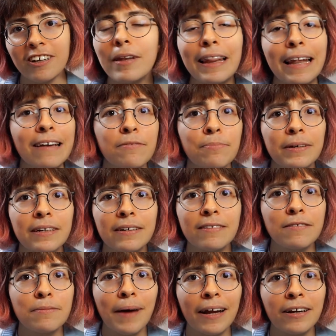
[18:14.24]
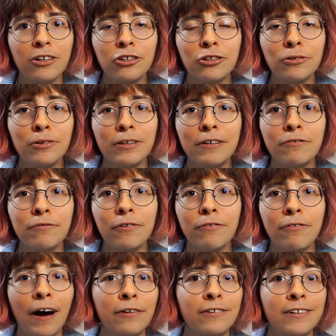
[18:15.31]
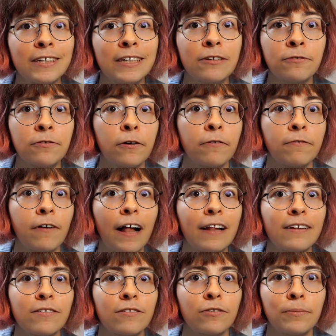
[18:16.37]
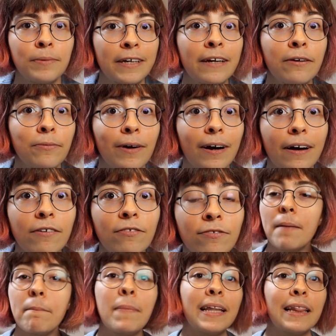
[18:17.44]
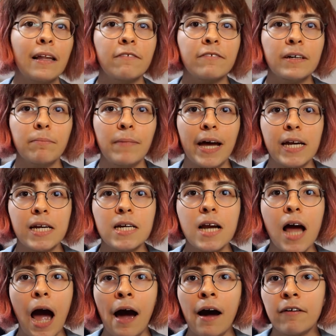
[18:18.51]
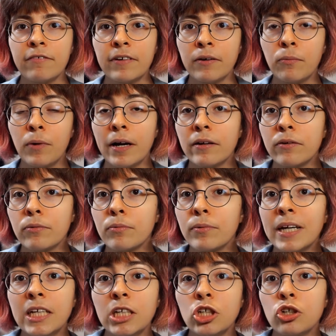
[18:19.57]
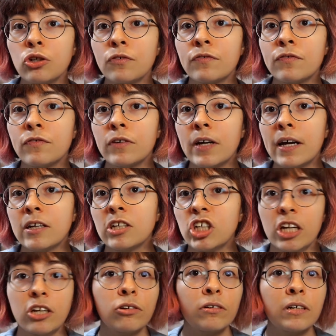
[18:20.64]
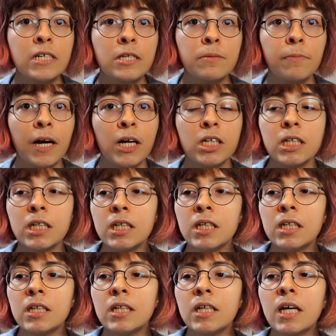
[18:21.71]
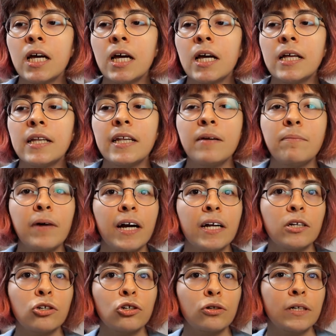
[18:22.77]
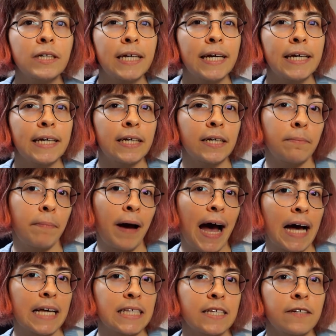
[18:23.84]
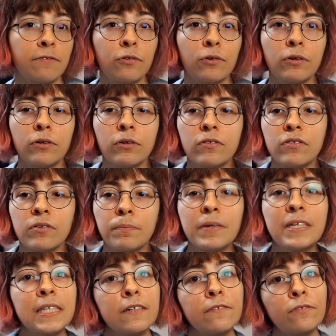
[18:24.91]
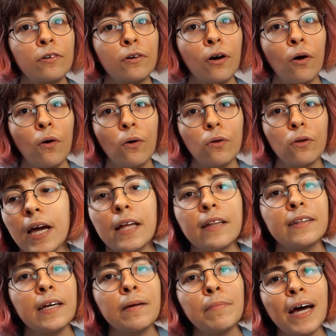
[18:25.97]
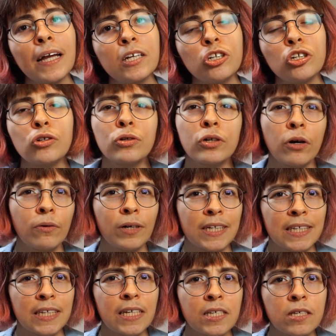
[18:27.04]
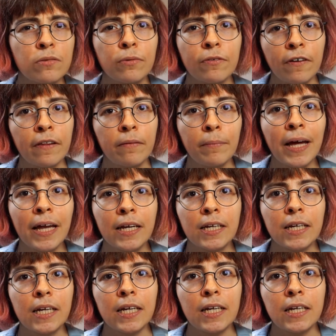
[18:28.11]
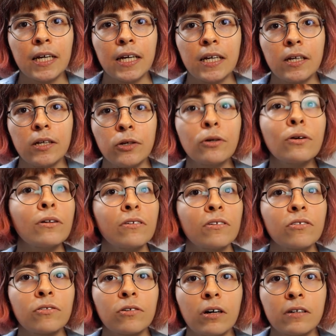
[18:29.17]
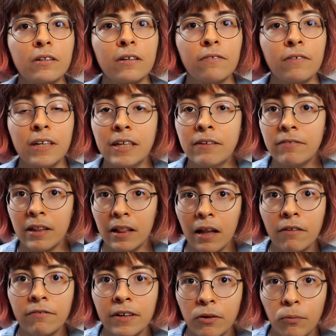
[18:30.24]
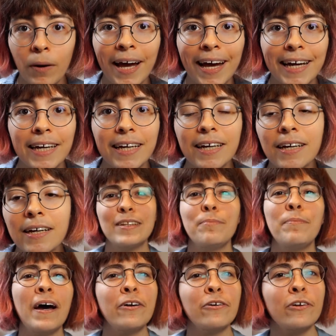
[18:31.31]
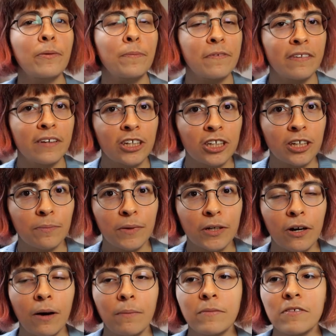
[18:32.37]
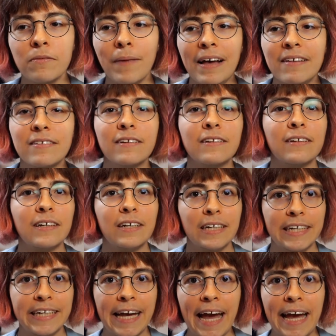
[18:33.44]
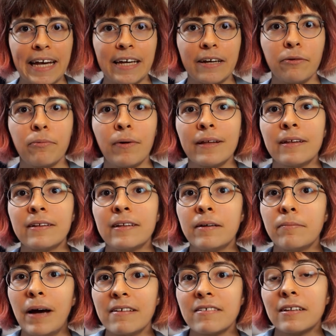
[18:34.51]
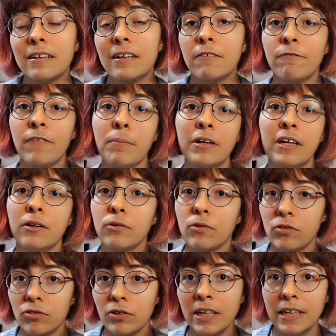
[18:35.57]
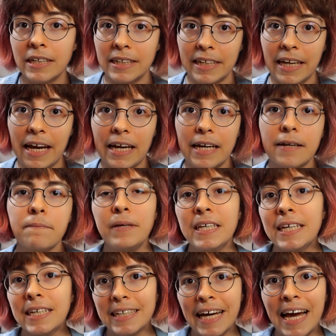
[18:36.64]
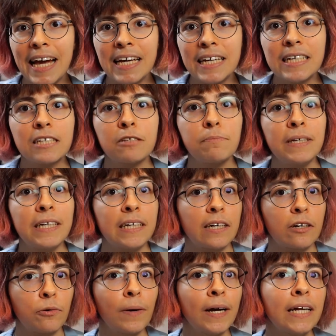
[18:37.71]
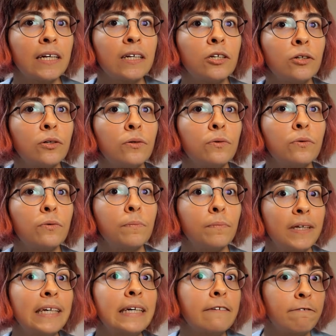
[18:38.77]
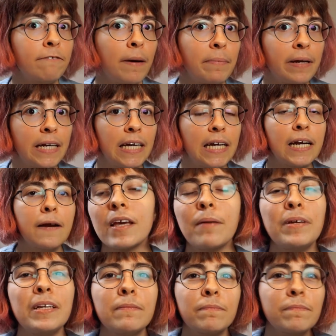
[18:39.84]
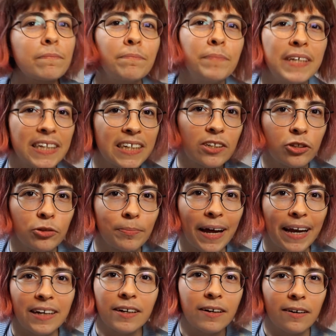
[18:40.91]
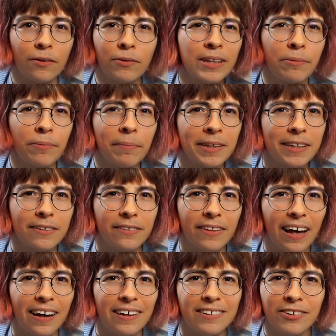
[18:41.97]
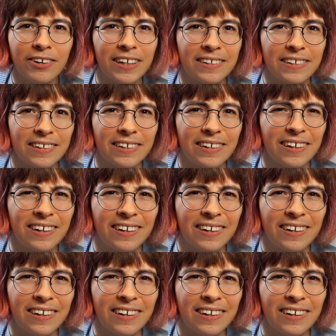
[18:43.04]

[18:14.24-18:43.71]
Lesbians manage to live without the need for a phallus to begin with. Men-loving men have a wider range of gender expression. They might enjoy taking a passive or submissive role, and they manage to coexist with other men in a non-destructive and even loving way. The binary opposition becomes masculine and gay rather than masculine and feminine or straight and gay. Being gay is being equated to being feminine. I mean, being into men. Only women do that. Crazy.